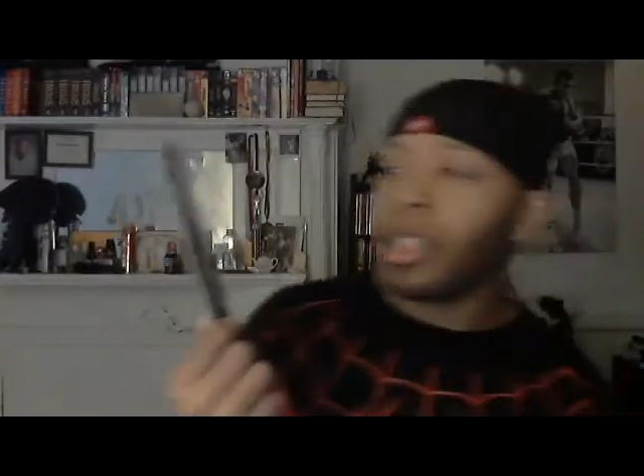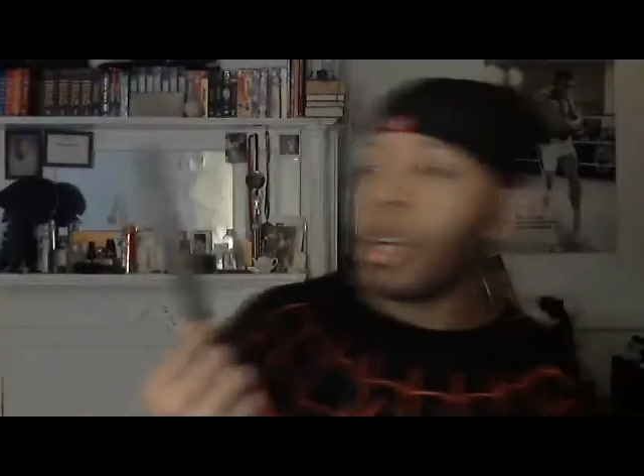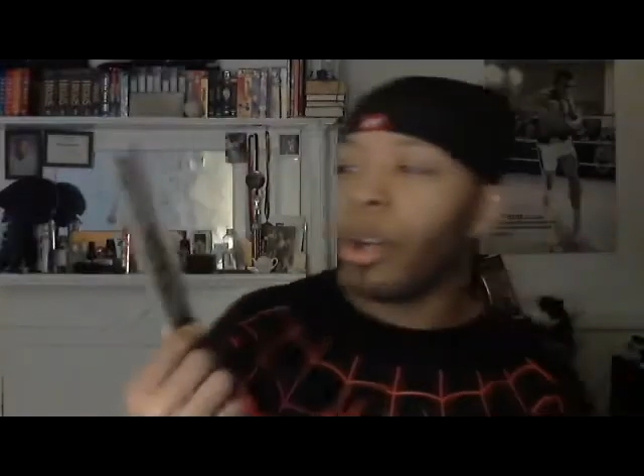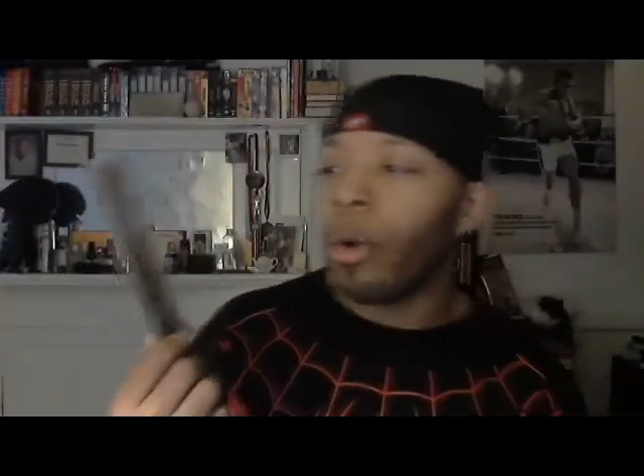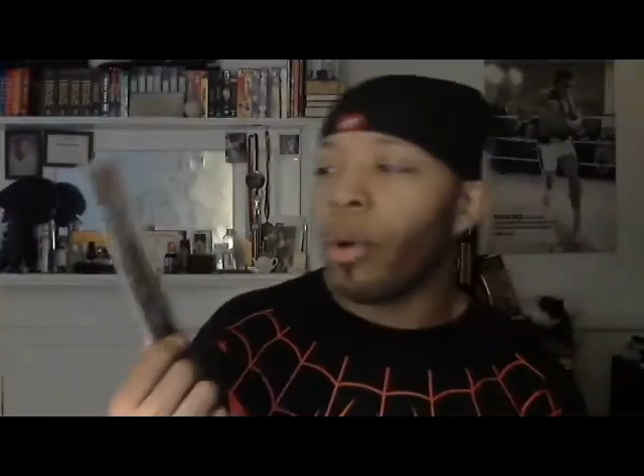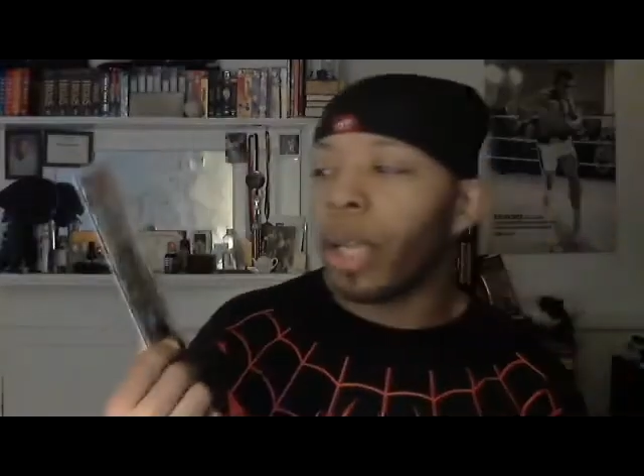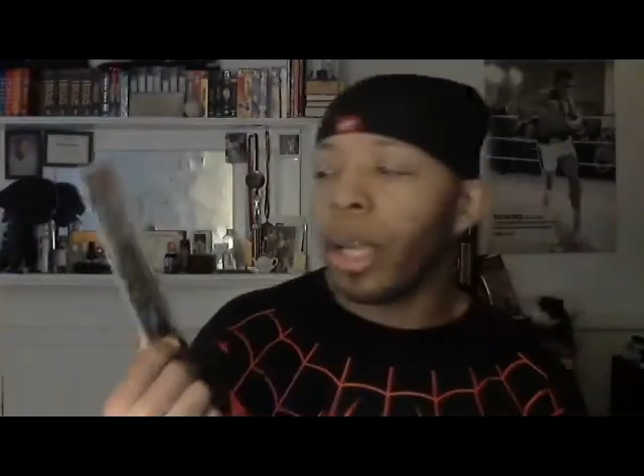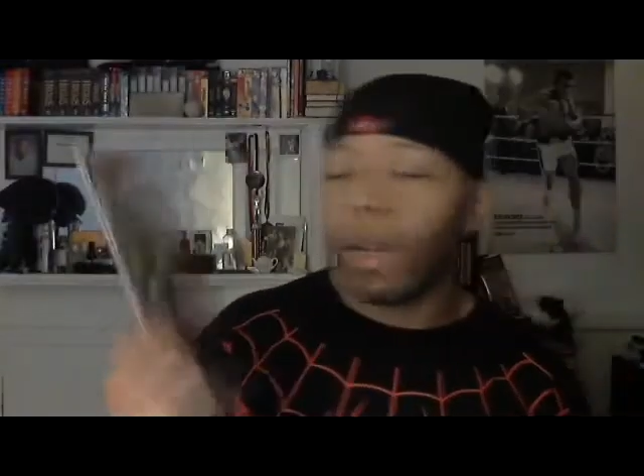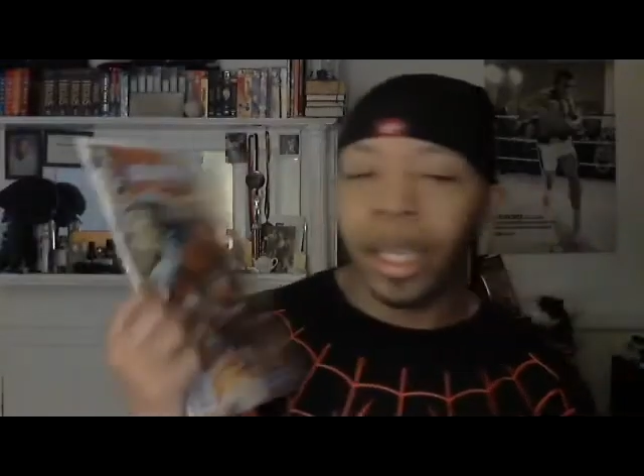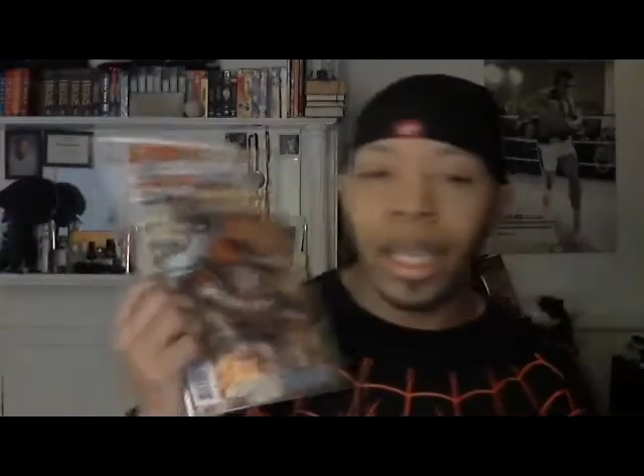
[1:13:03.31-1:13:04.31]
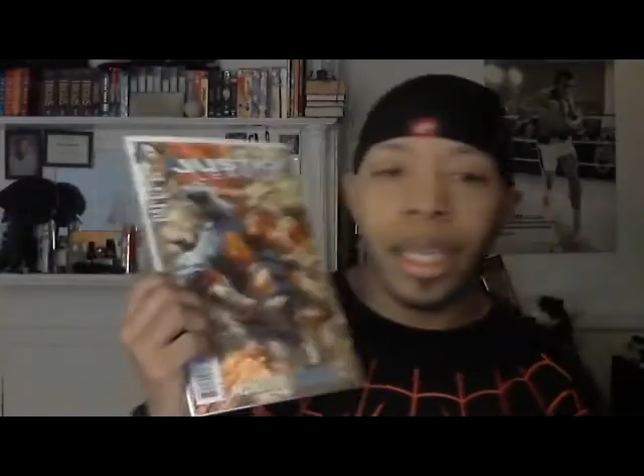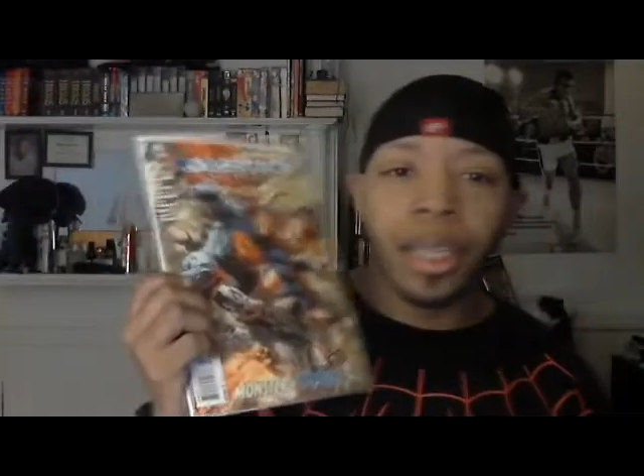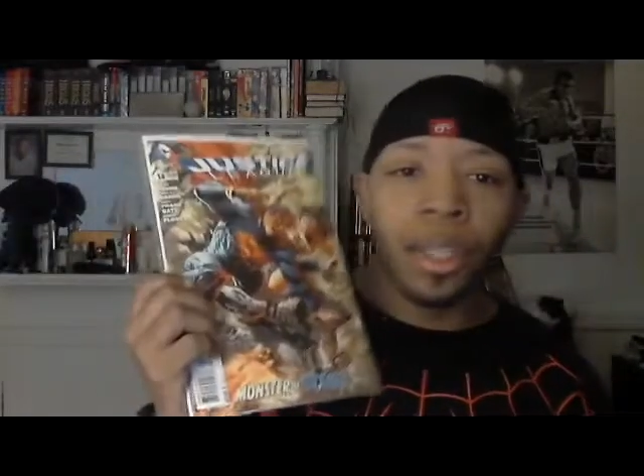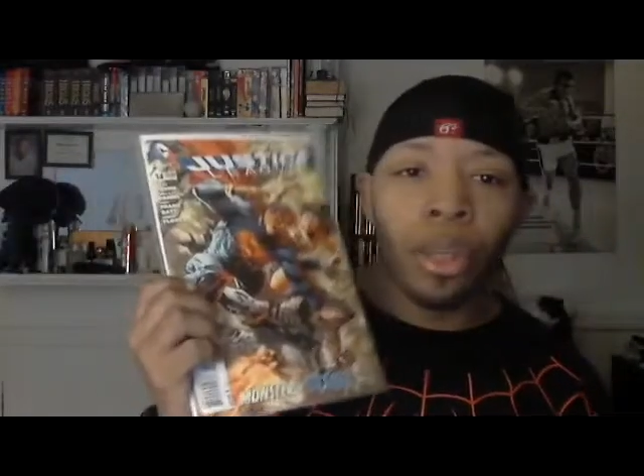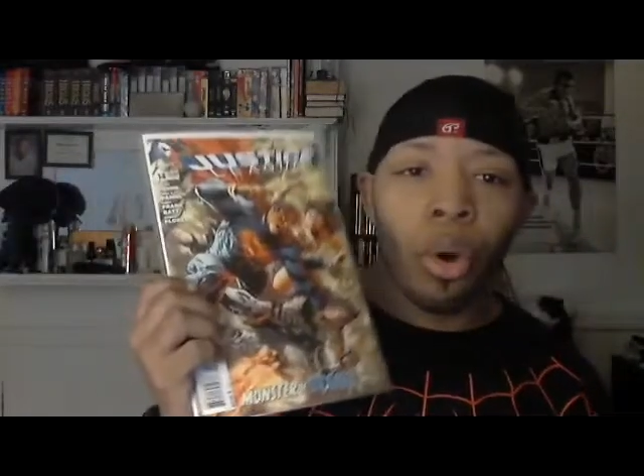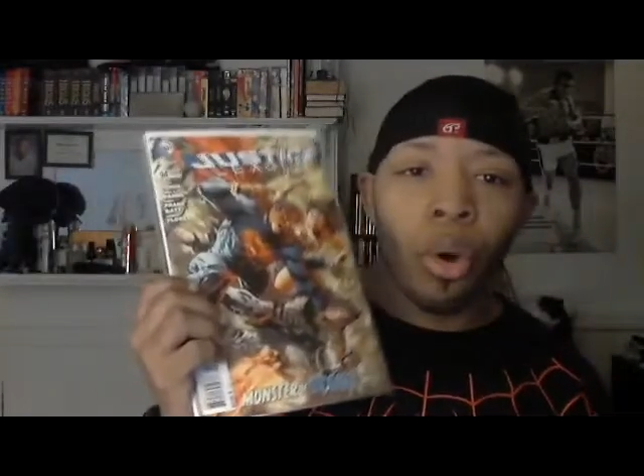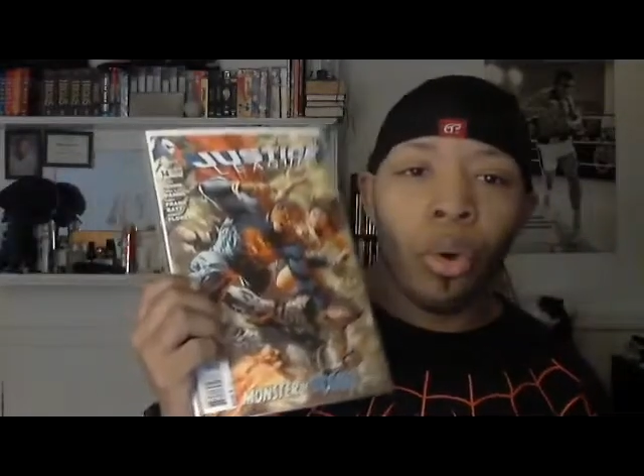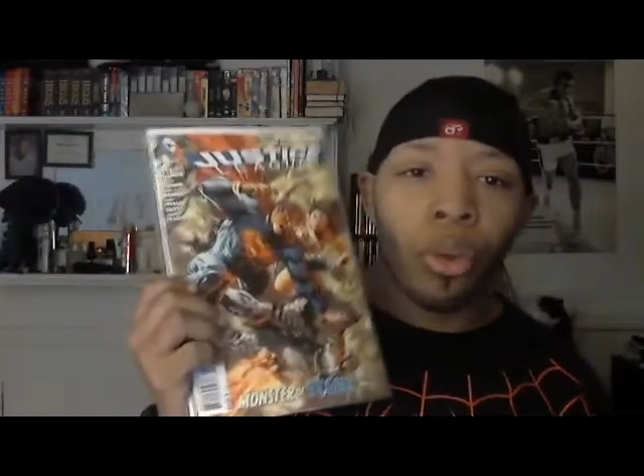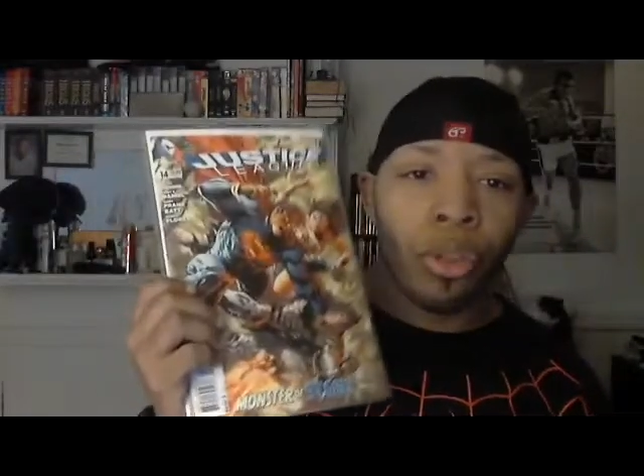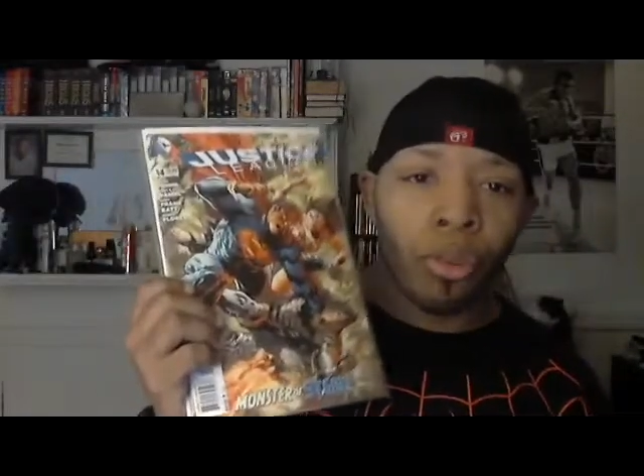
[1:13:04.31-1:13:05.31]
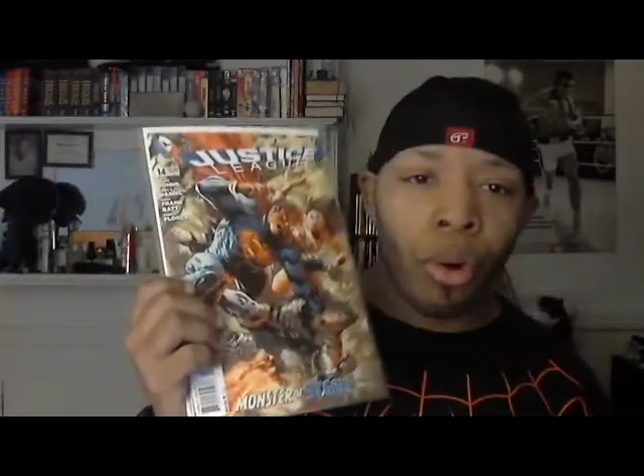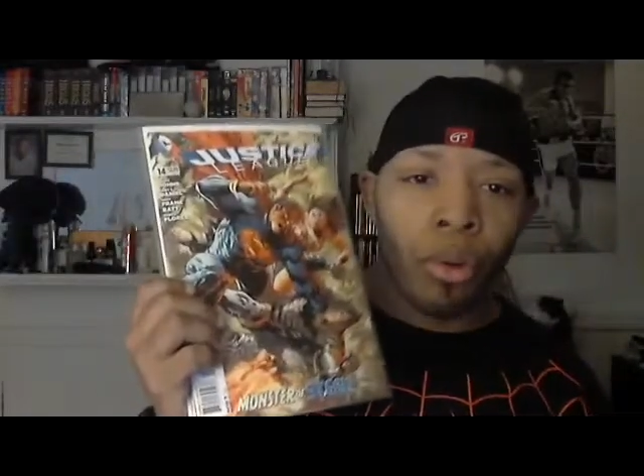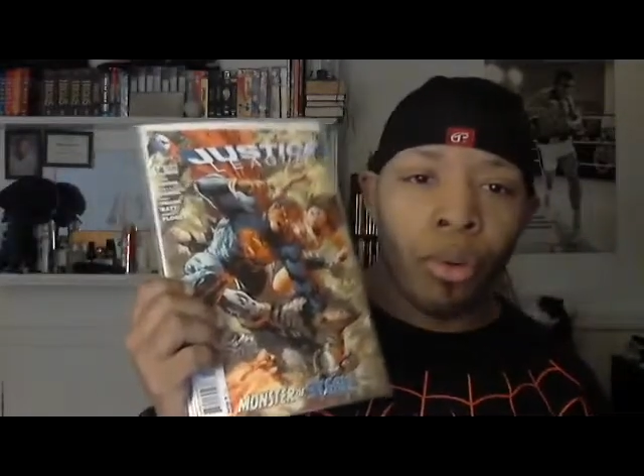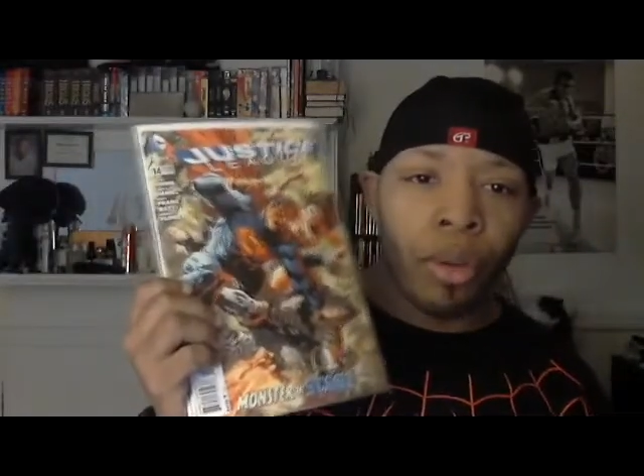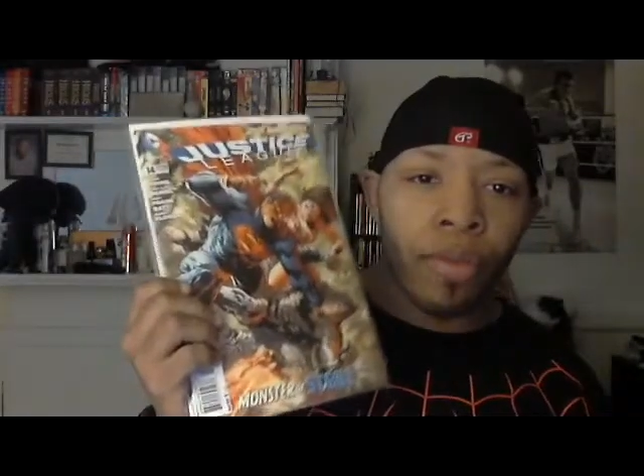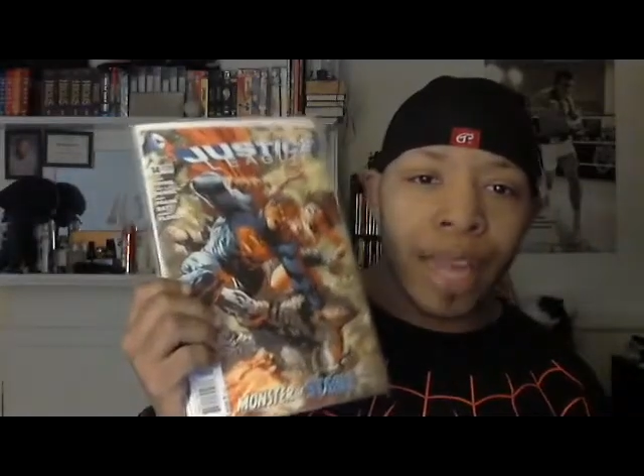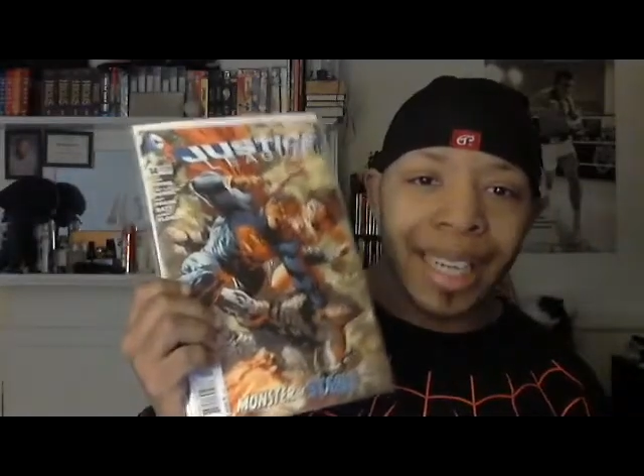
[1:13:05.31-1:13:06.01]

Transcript: they're go they're gonna get into the whole throne of